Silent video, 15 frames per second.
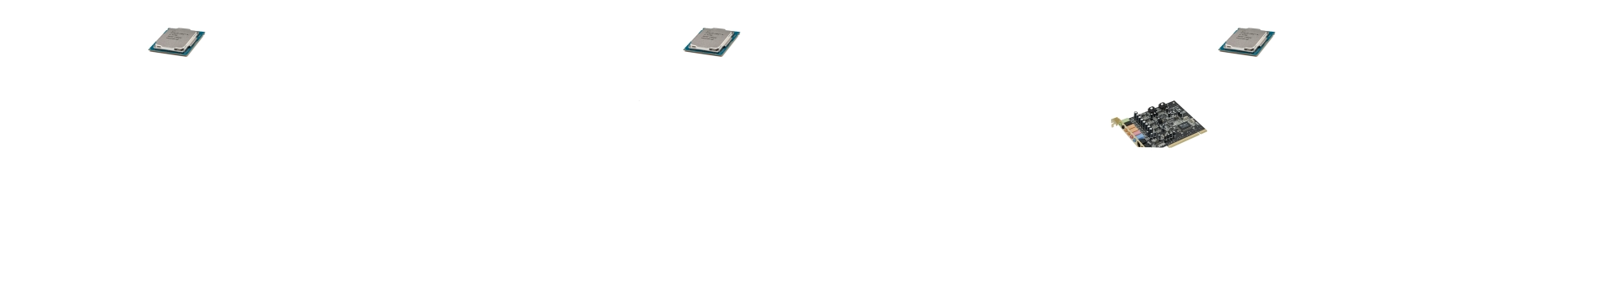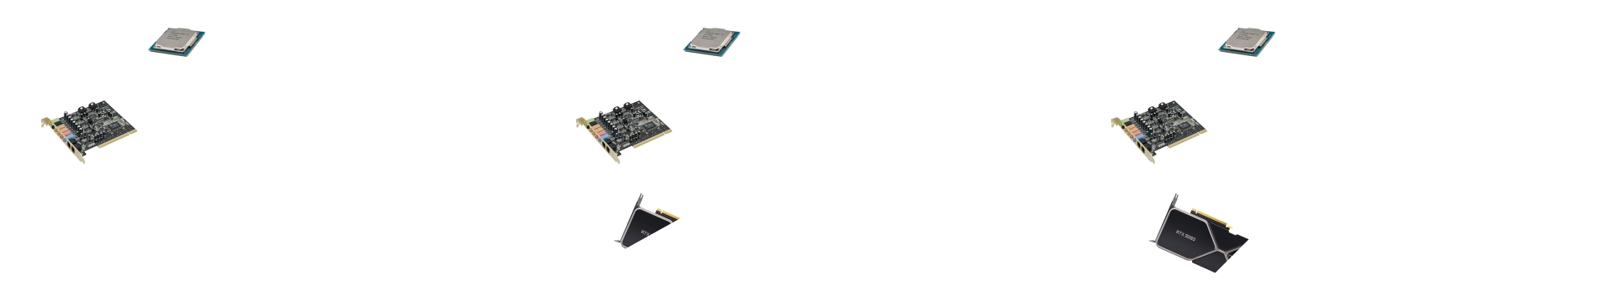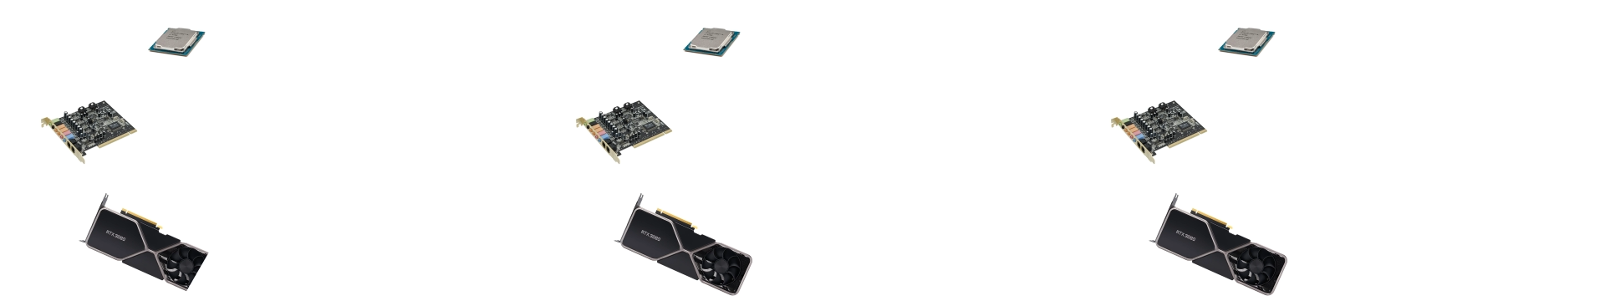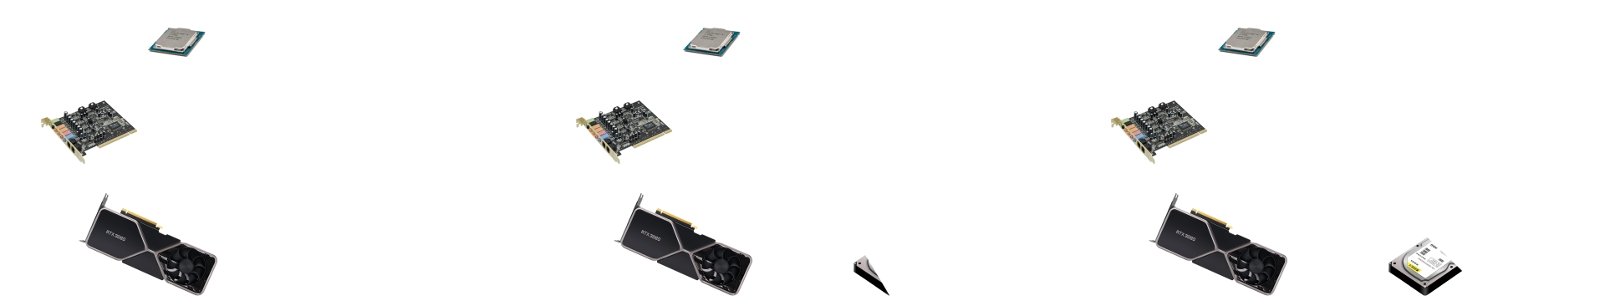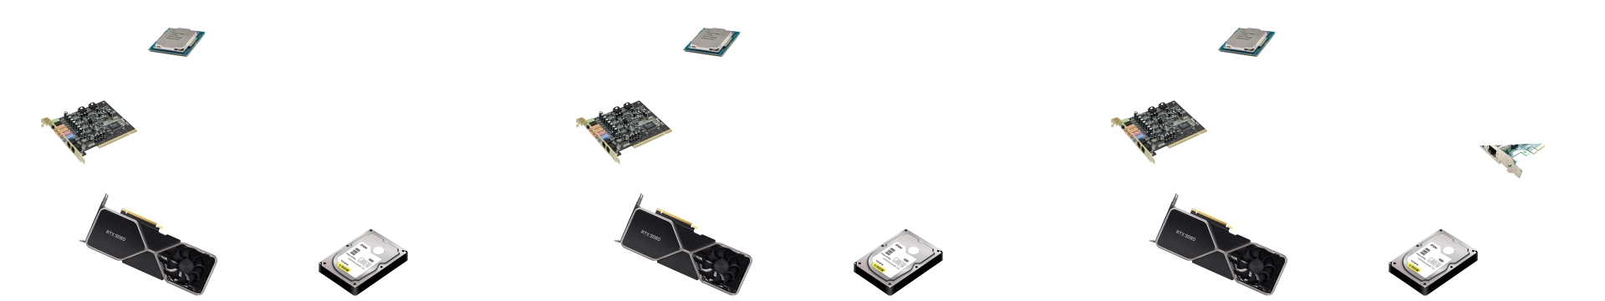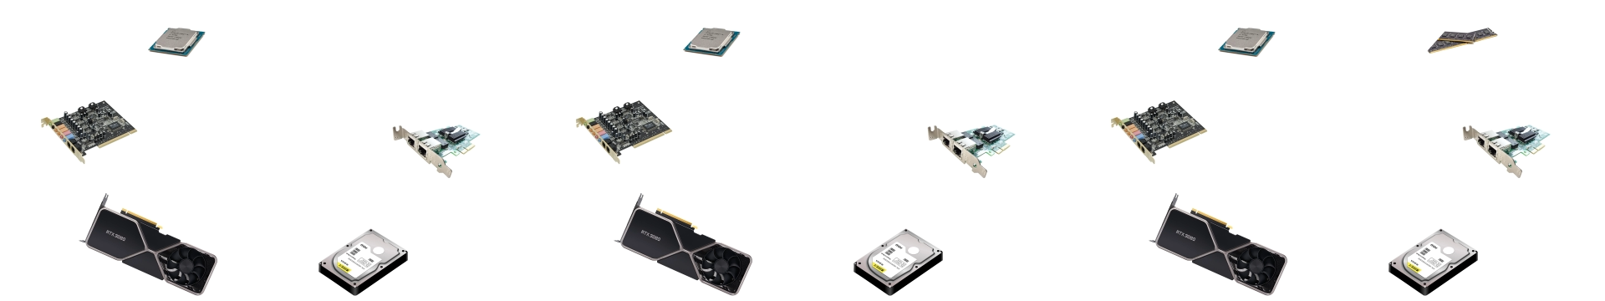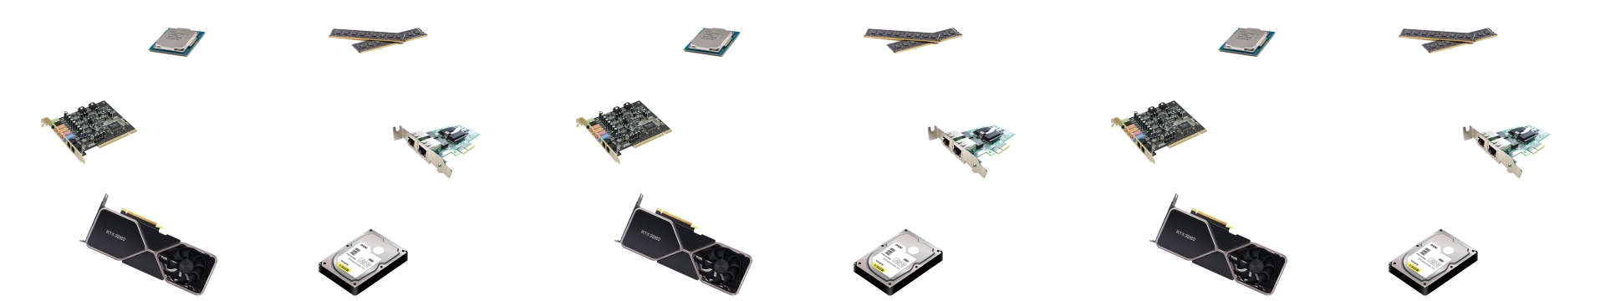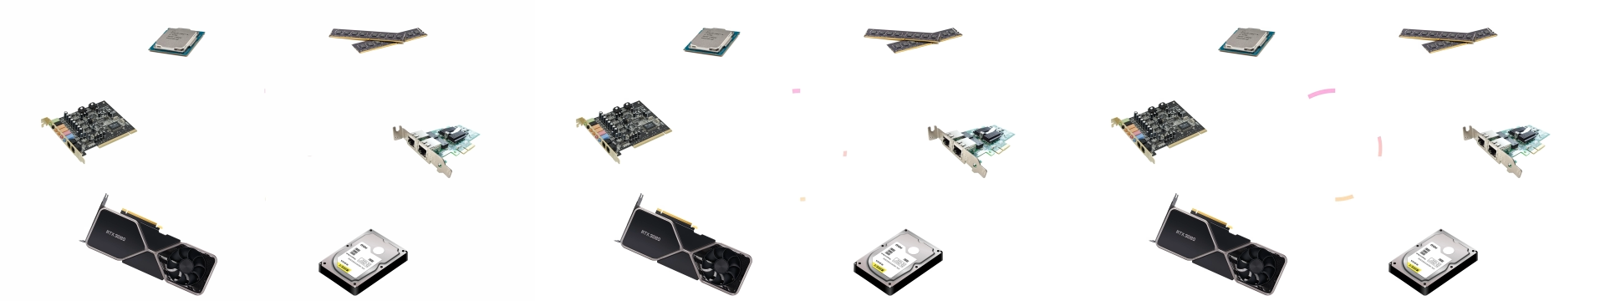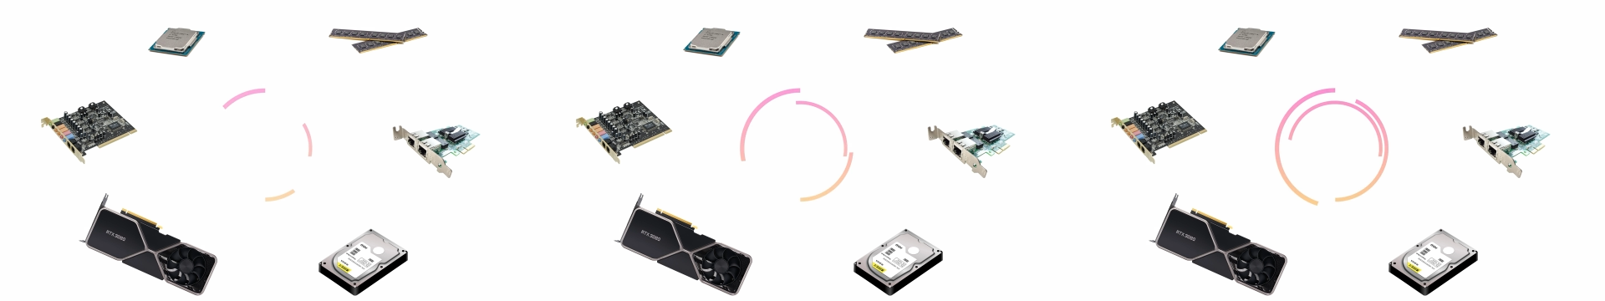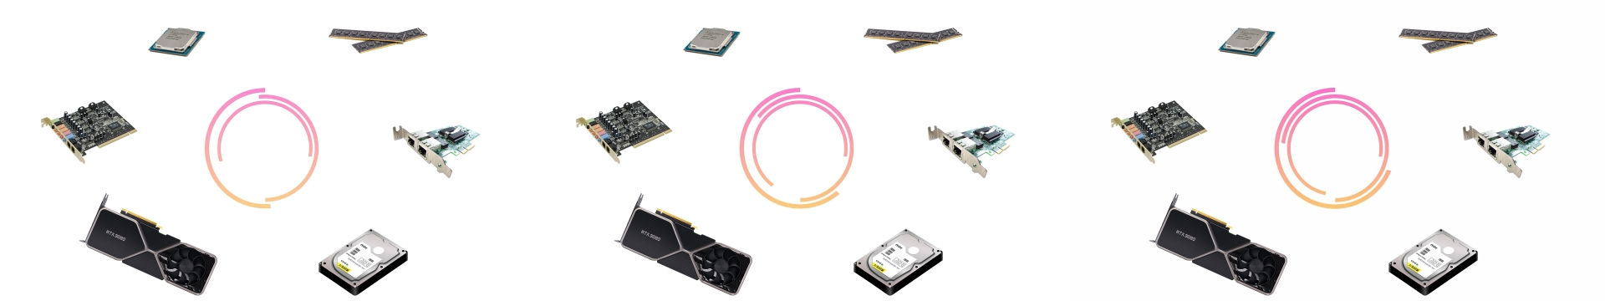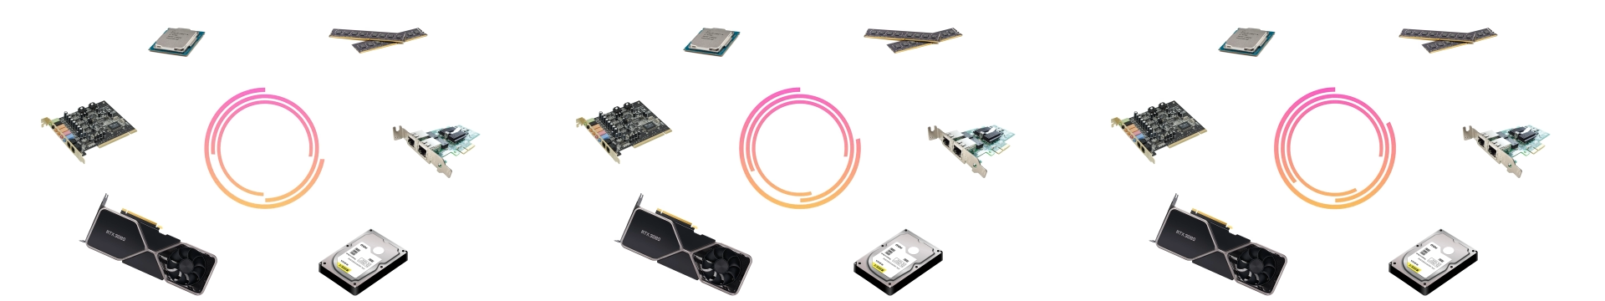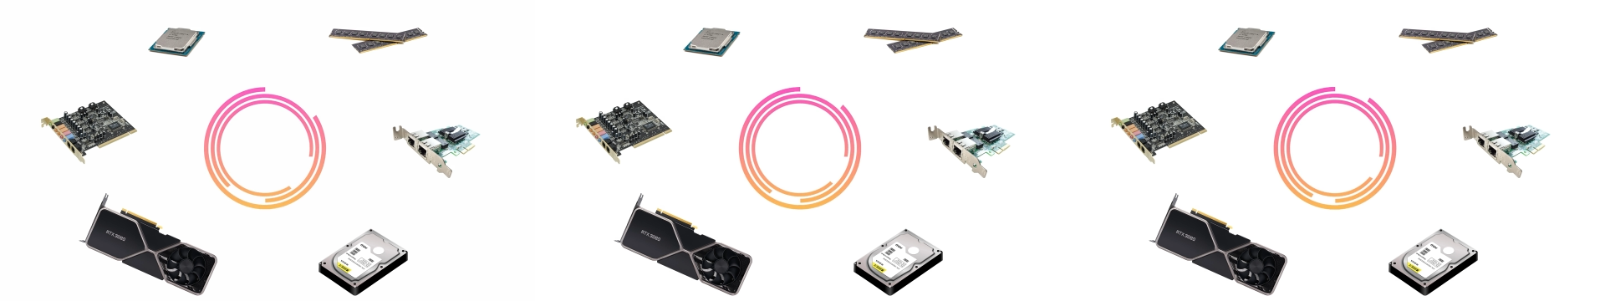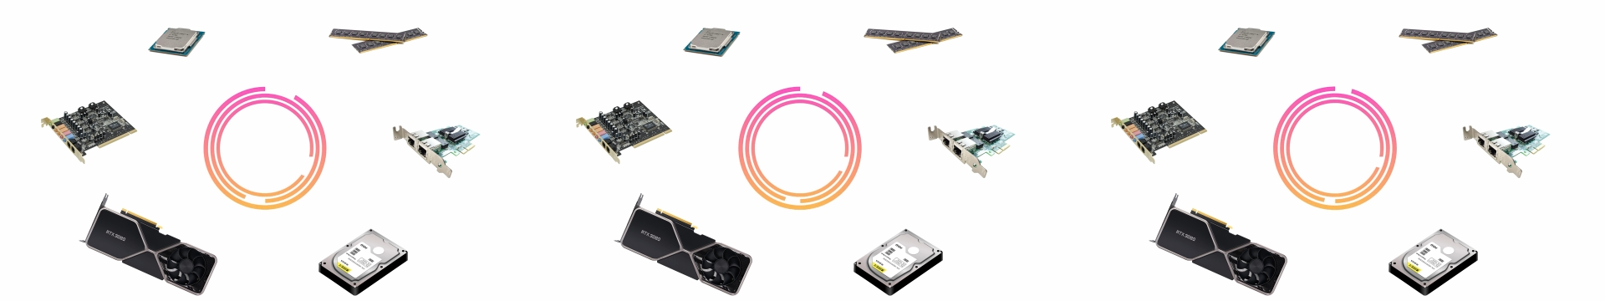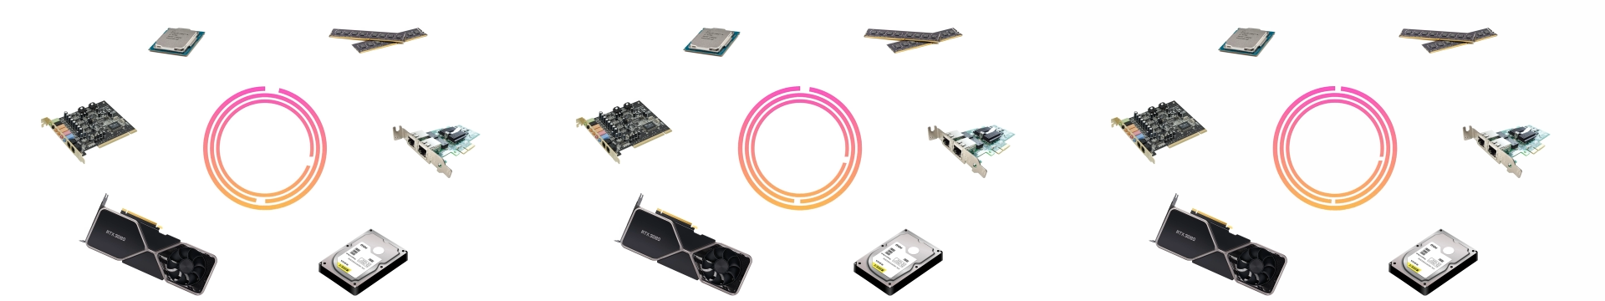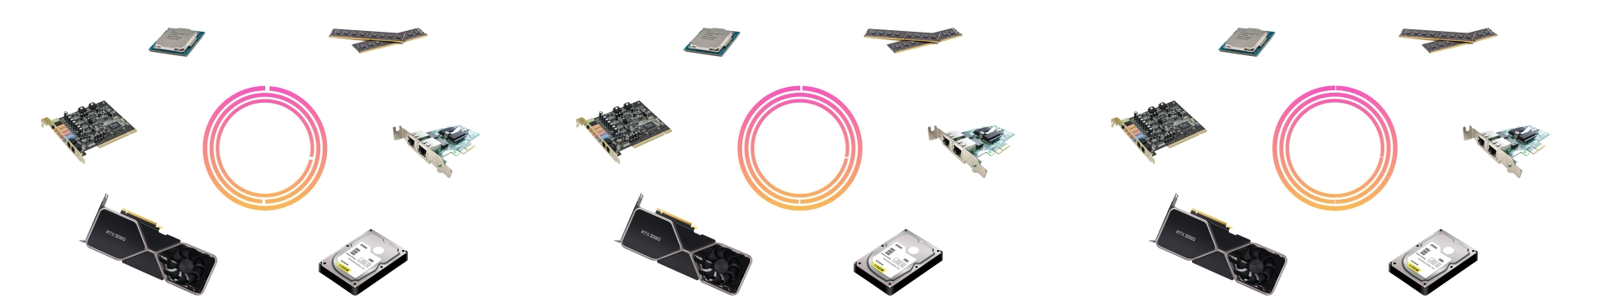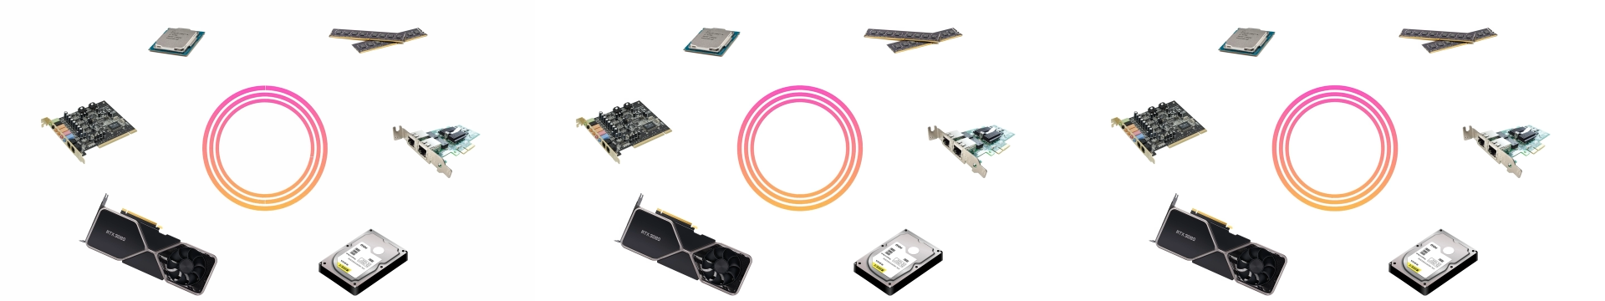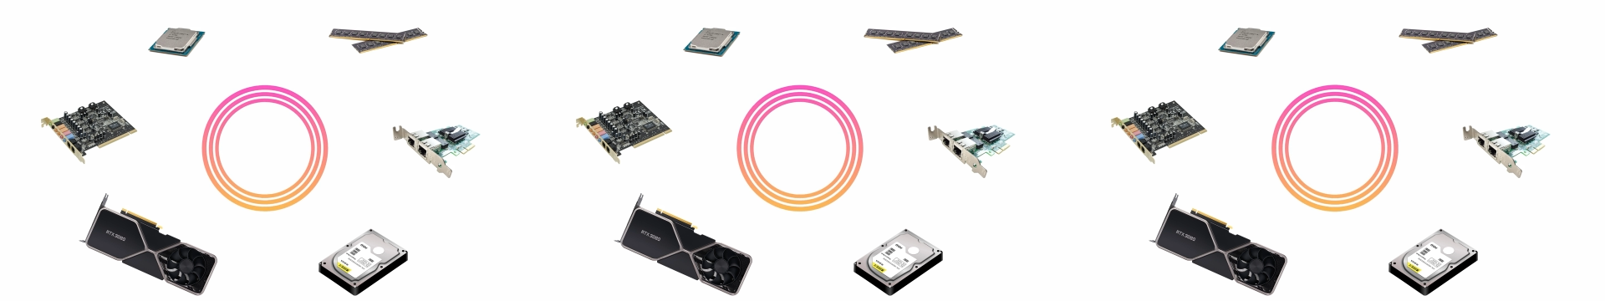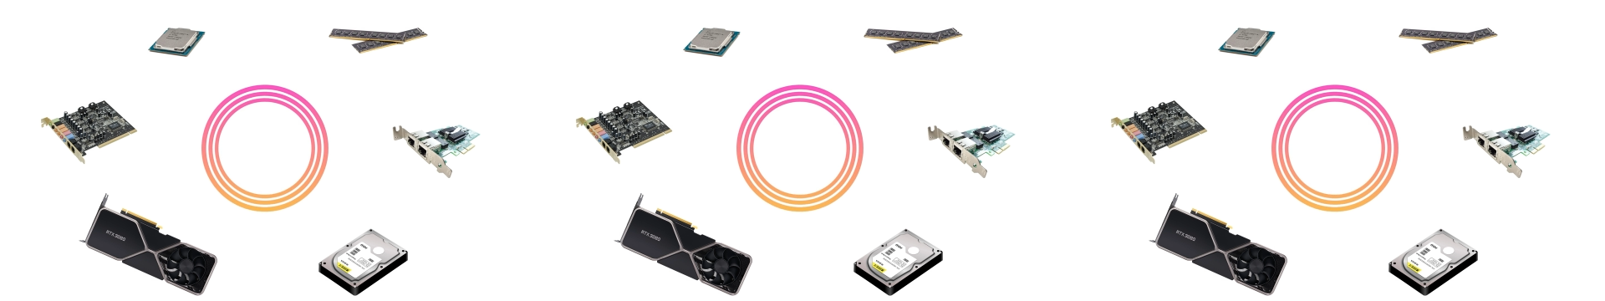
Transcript: Nobody's mouth can be seen.